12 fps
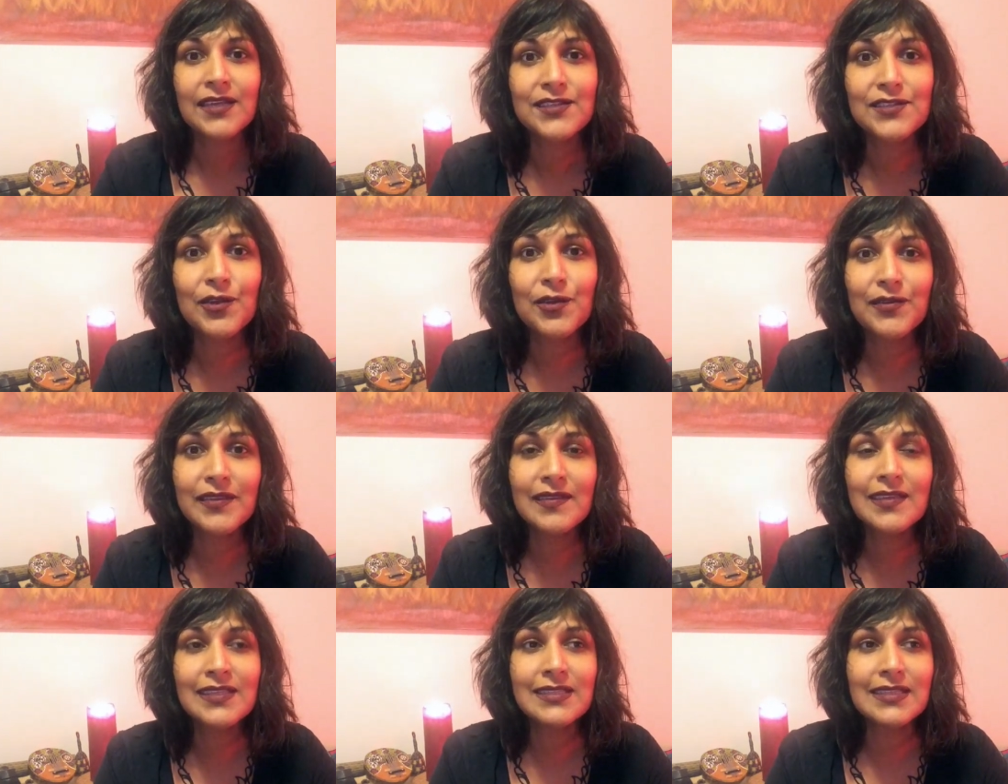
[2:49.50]
So,
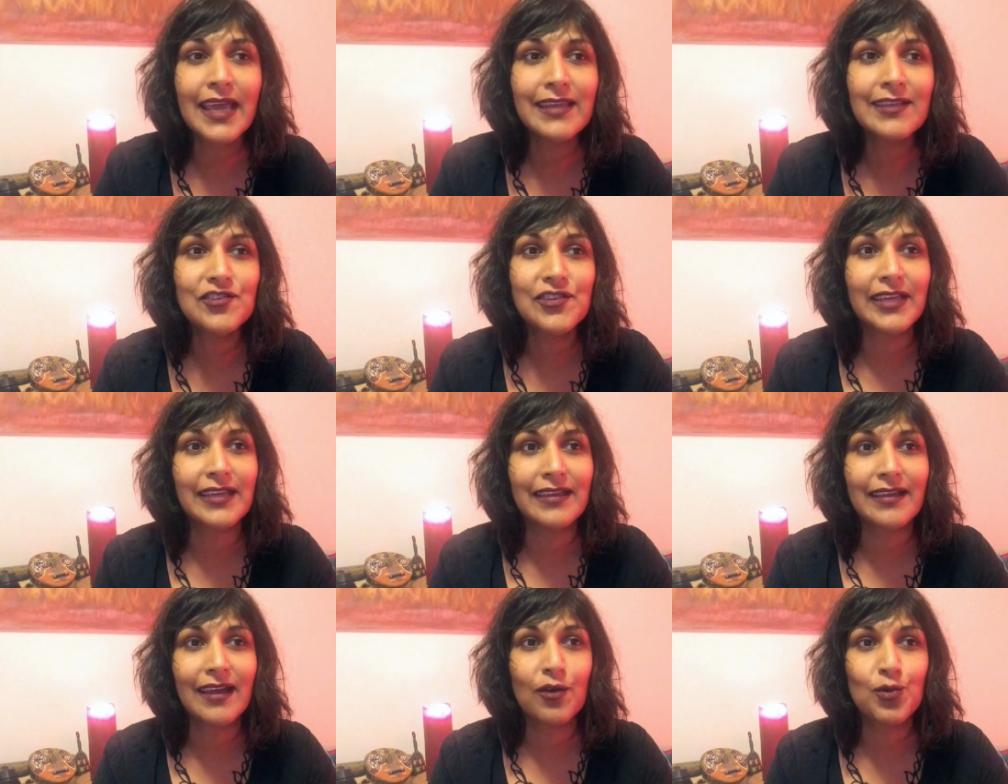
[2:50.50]
this
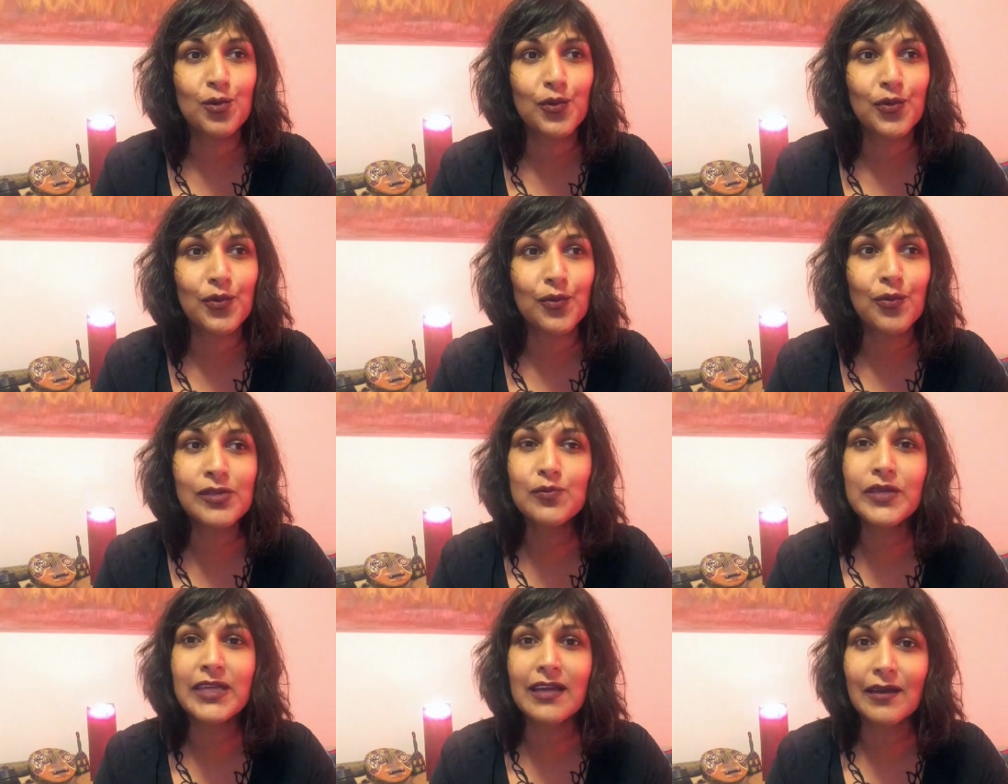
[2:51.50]
energy, or what
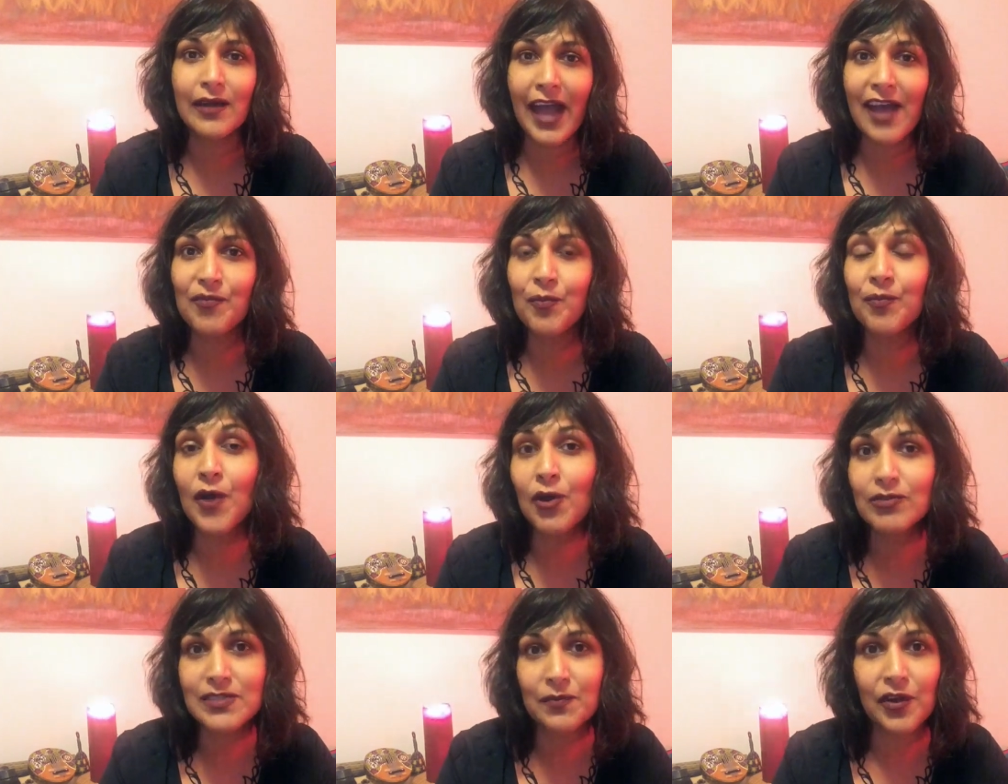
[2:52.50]
we have
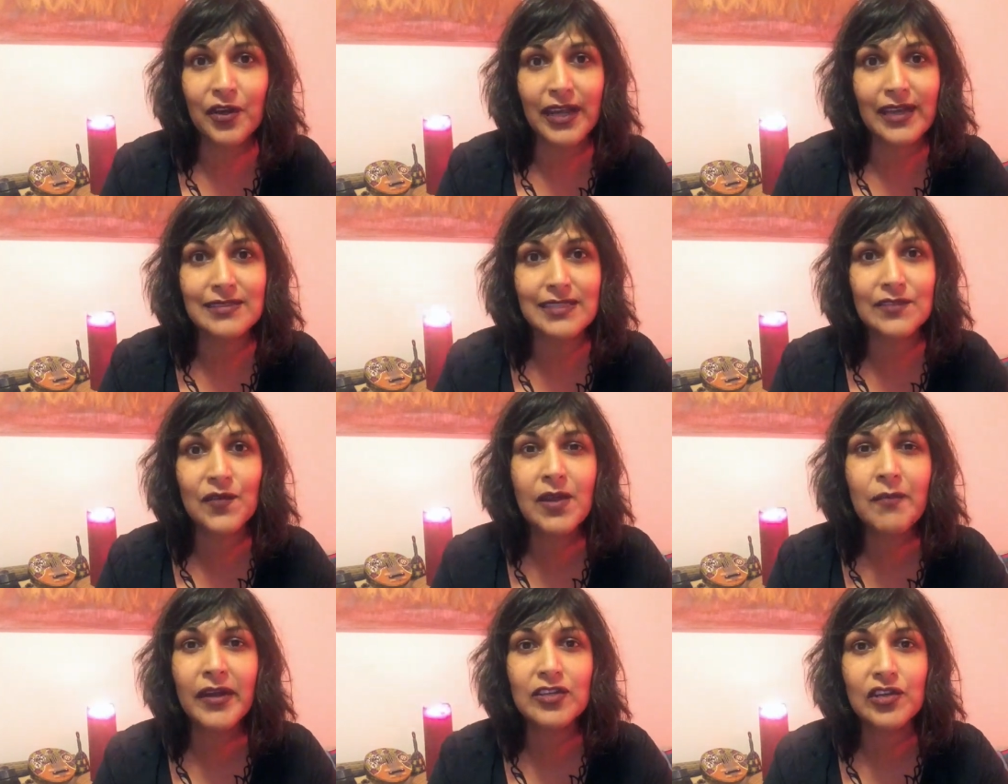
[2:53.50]
imposed upon us, is very
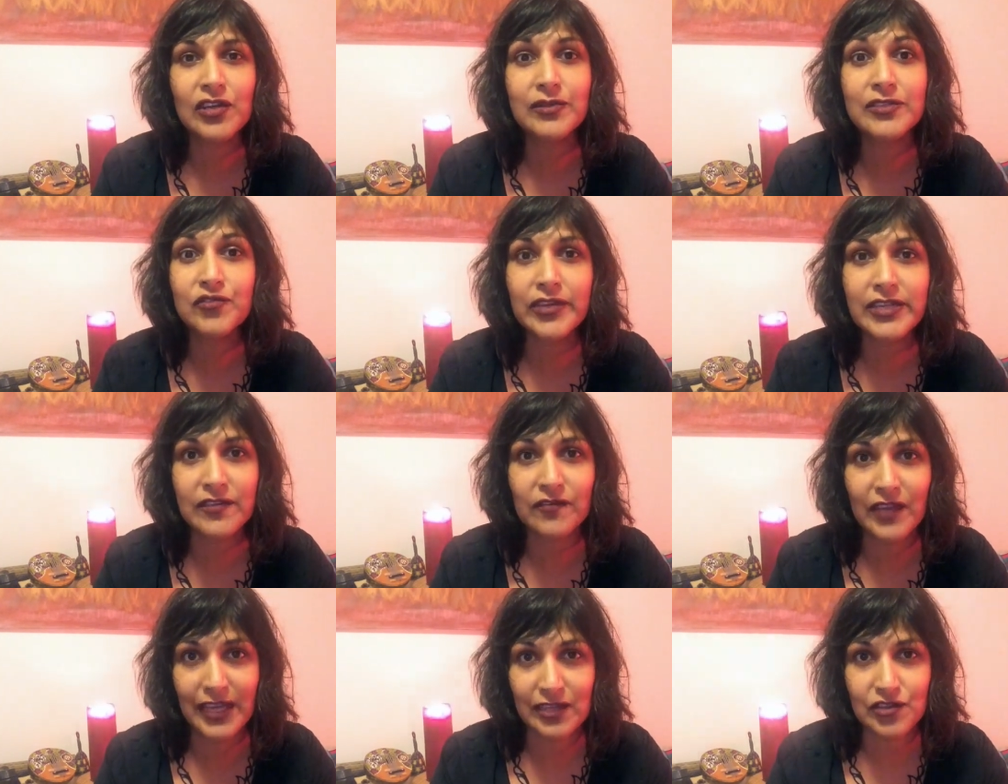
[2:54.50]
much a restrictive
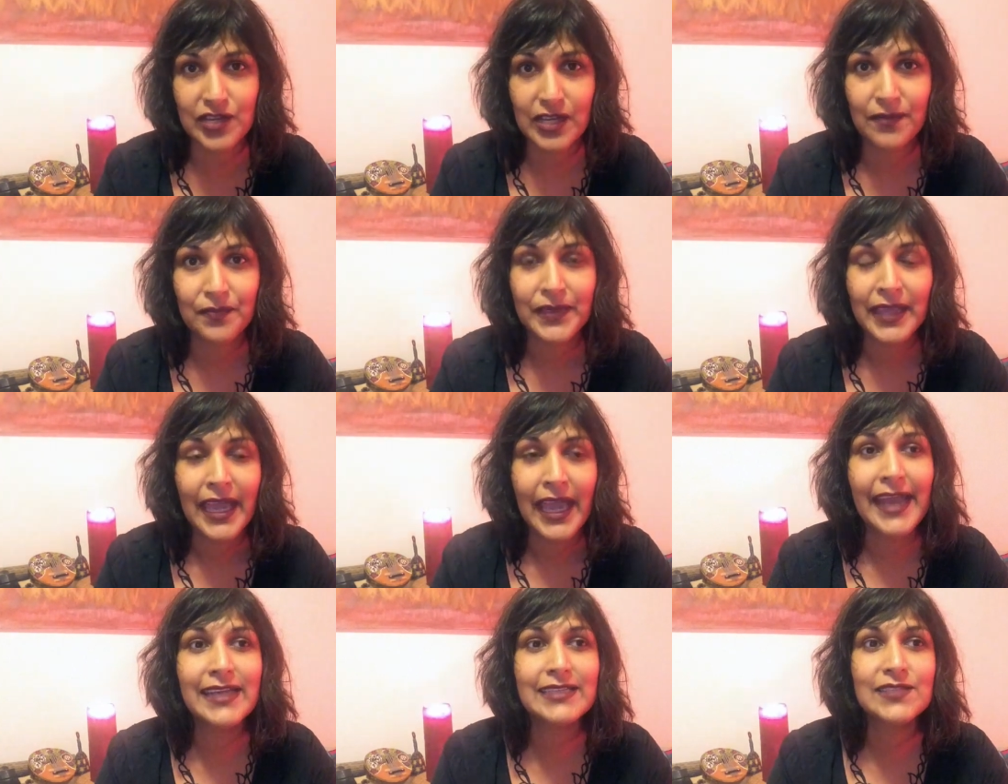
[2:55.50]
energy.
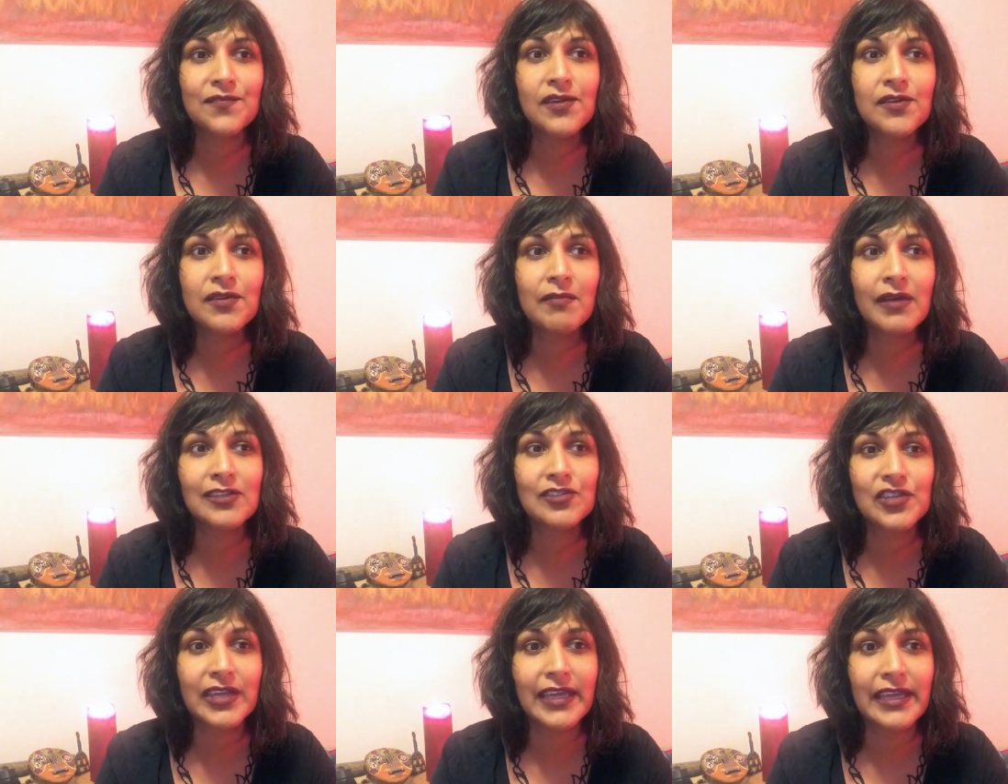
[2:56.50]
And it's very much
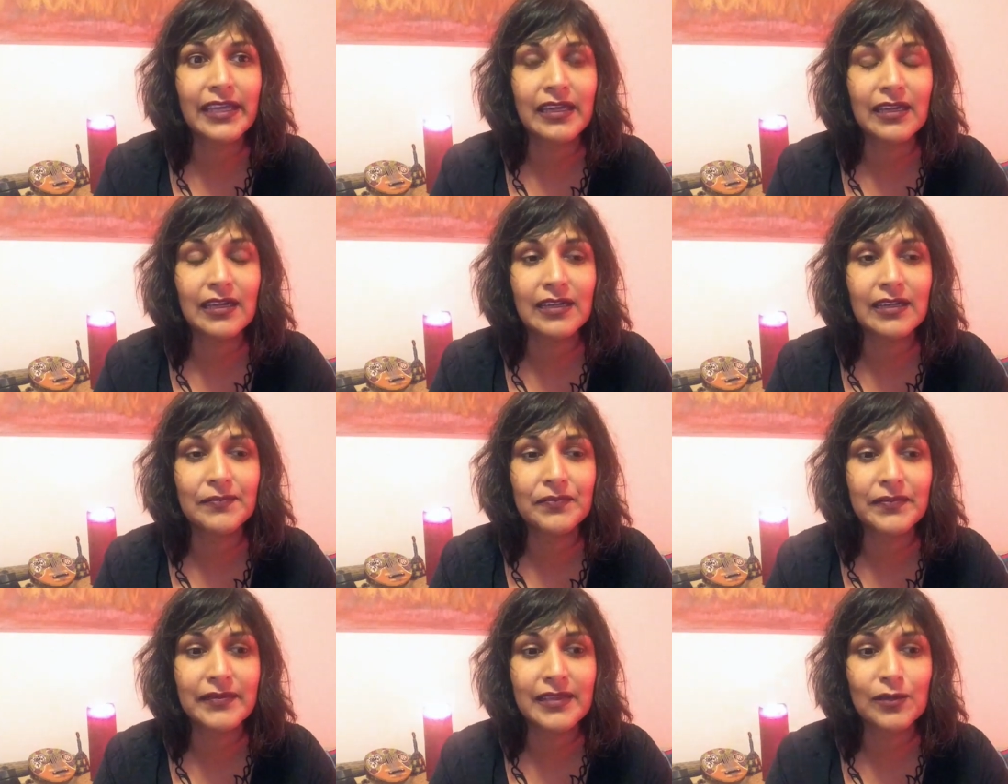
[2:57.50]
a,
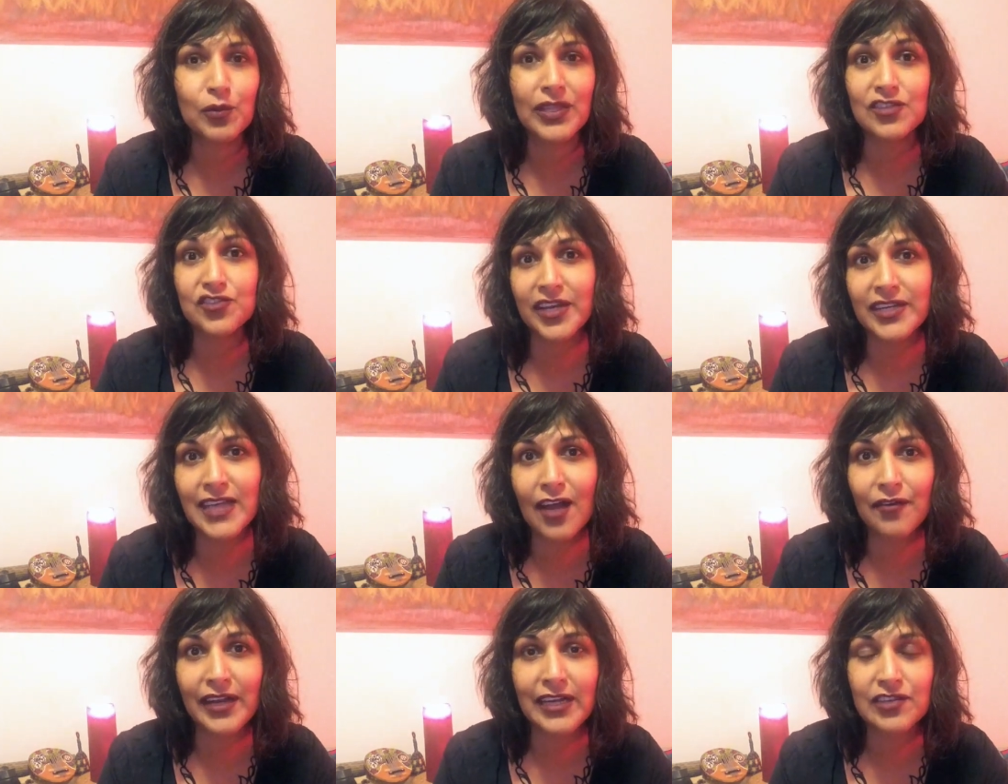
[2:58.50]
um, well, a
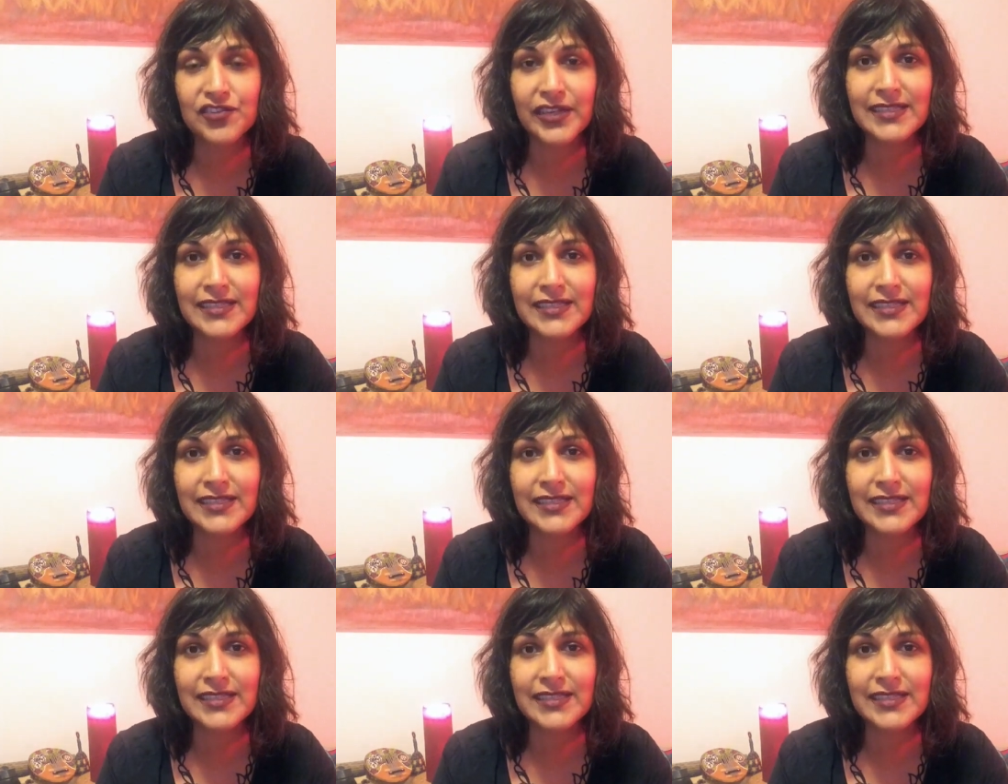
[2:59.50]
shutdown energy.